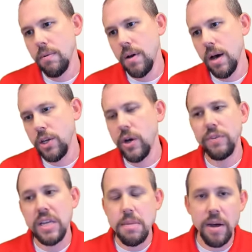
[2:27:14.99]
uh, you'll have
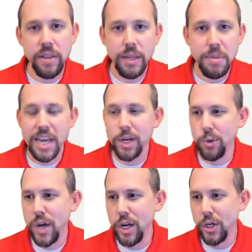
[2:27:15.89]
to email that to me I don't
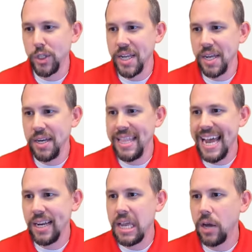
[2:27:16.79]
quite understand
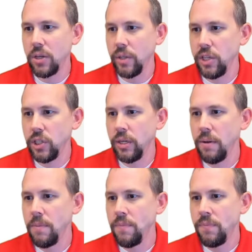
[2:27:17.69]
that calculation
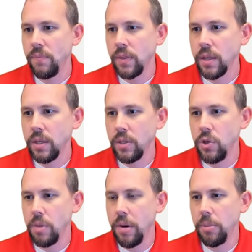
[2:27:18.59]

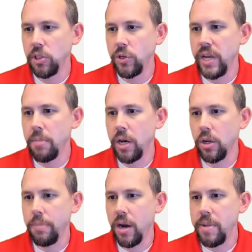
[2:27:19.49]
you can publish your data model
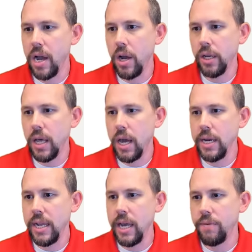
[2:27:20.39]
to Power BI
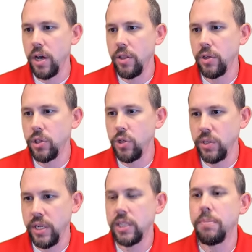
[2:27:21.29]
online and have others
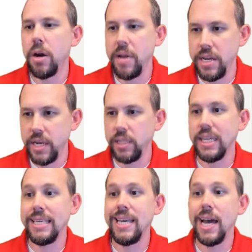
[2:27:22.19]
use it as a Power BI
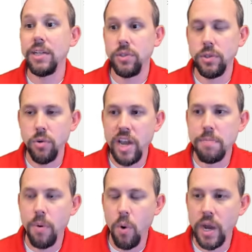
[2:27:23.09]
dataset yes
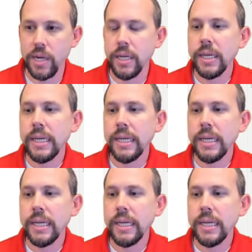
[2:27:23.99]
great point